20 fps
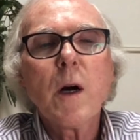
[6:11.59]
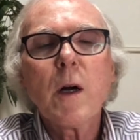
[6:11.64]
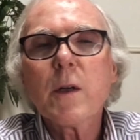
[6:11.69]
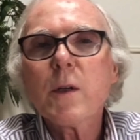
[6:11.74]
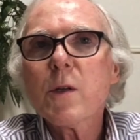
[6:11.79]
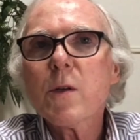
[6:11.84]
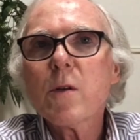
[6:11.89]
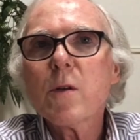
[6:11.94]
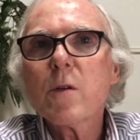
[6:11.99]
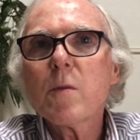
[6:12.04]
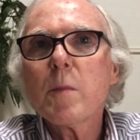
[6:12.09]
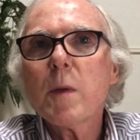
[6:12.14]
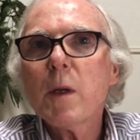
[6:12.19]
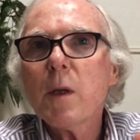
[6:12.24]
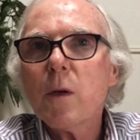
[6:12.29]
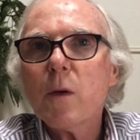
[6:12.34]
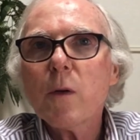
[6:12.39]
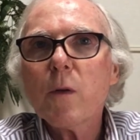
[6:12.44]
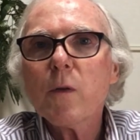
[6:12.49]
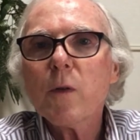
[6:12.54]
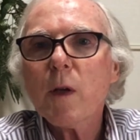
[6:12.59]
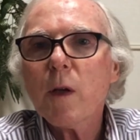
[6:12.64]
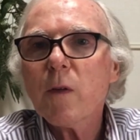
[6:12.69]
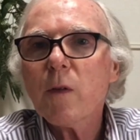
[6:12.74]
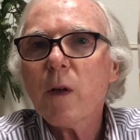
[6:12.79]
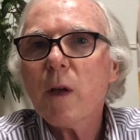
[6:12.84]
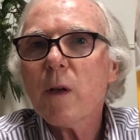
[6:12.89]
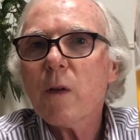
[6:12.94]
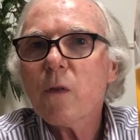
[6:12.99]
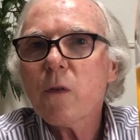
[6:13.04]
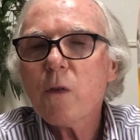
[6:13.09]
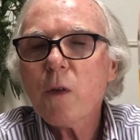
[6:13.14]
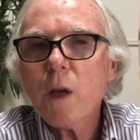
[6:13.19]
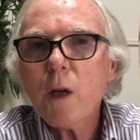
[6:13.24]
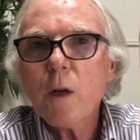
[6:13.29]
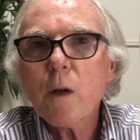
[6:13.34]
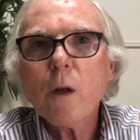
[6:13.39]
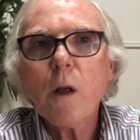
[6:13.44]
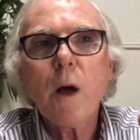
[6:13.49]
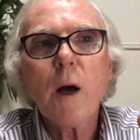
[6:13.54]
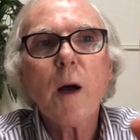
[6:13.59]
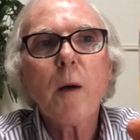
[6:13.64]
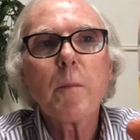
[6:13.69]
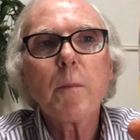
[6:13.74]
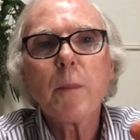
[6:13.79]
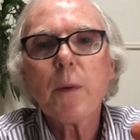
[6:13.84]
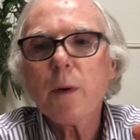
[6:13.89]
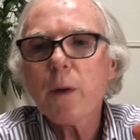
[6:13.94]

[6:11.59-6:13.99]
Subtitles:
to be used as a single hop.